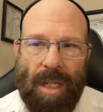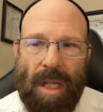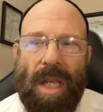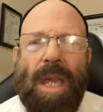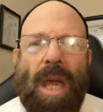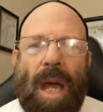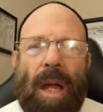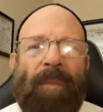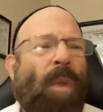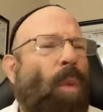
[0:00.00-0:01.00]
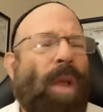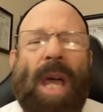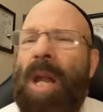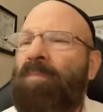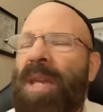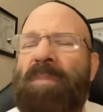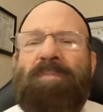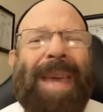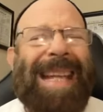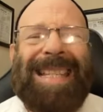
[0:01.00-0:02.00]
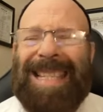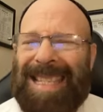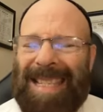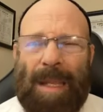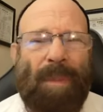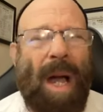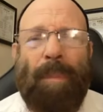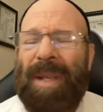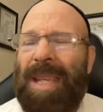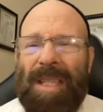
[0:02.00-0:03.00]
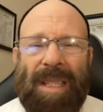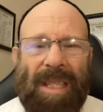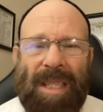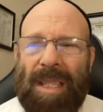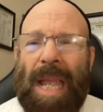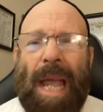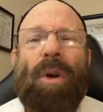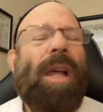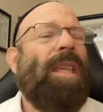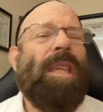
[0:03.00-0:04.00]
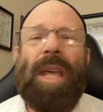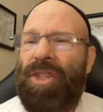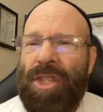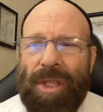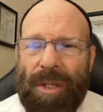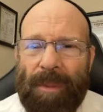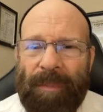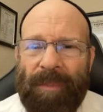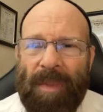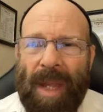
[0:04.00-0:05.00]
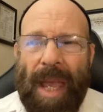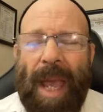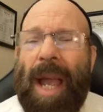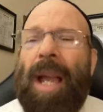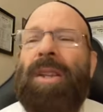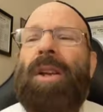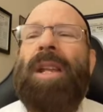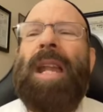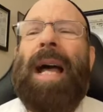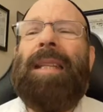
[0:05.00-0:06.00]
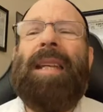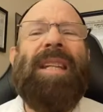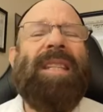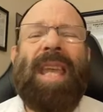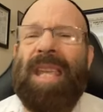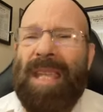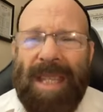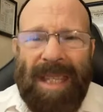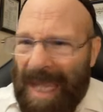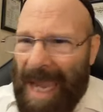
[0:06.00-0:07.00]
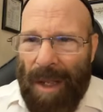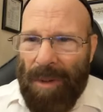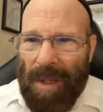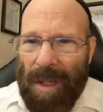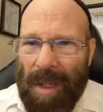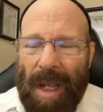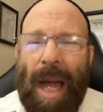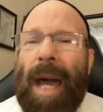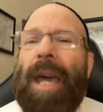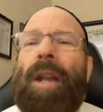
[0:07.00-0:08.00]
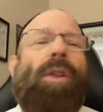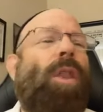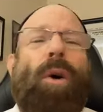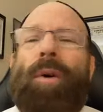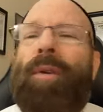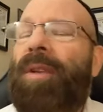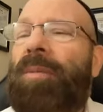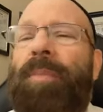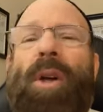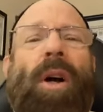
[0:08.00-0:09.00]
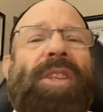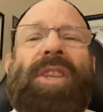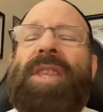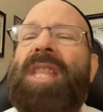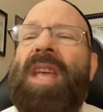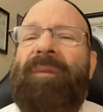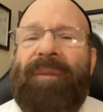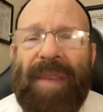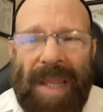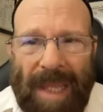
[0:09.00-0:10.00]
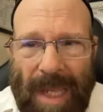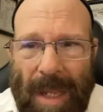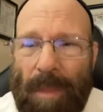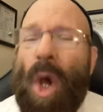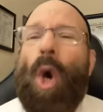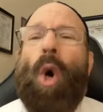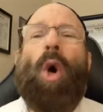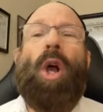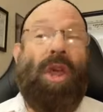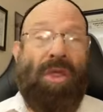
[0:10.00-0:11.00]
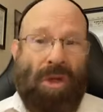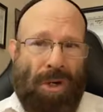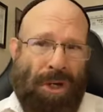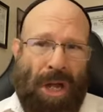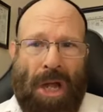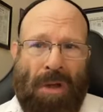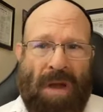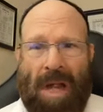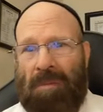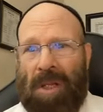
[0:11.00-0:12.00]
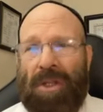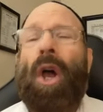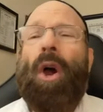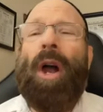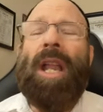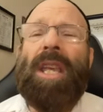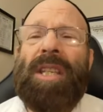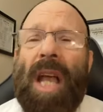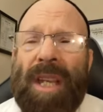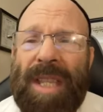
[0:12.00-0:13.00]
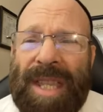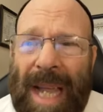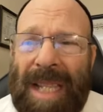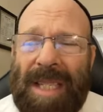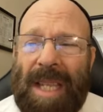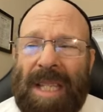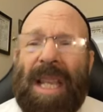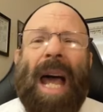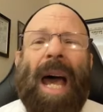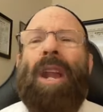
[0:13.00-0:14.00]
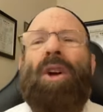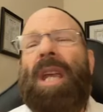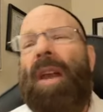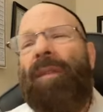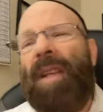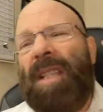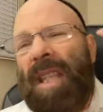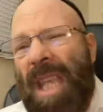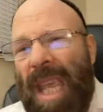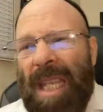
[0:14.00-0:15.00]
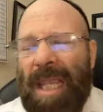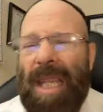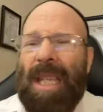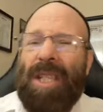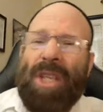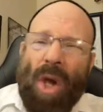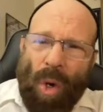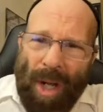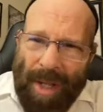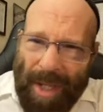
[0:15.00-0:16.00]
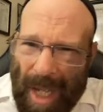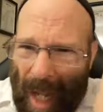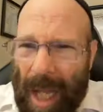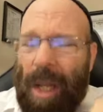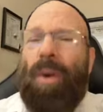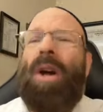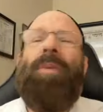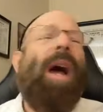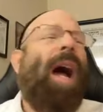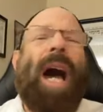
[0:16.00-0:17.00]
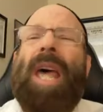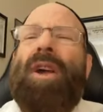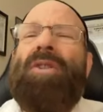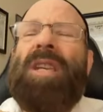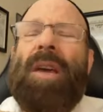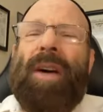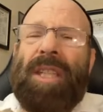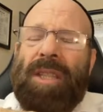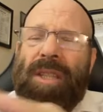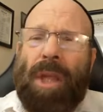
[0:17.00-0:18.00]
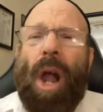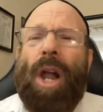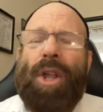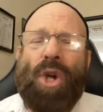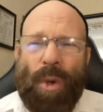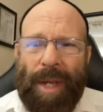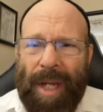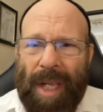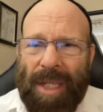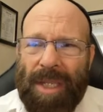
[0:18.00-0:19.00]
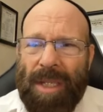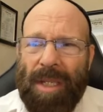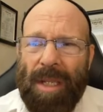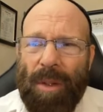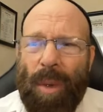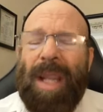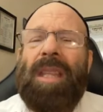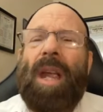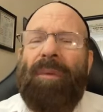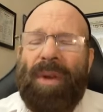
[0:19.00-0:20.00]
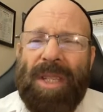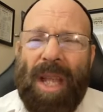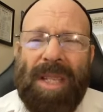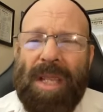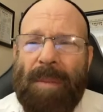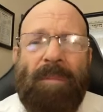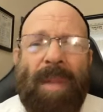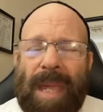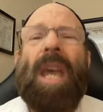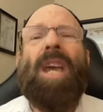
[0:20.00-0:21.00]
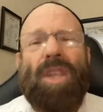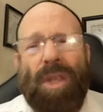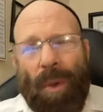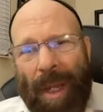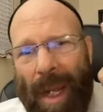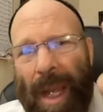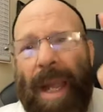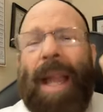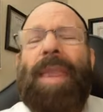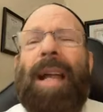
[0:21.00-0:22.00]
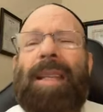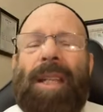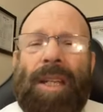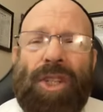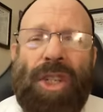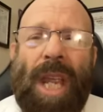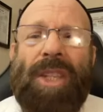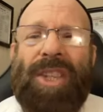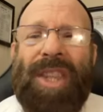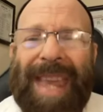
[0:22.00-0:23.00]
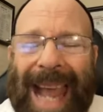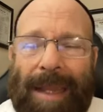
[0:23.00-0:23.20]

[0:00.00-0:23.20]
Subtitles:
Yeah, we got a big bad system up against us now. Yes, you do. And you're not going to take it down. I don't know if it's because of the Nephilim or the 13 families or any of this other nonsense. I don't care if it's the aliens or the hollow earth. I don't give a darn who it is. What difference does it make? You and I are not going to change that.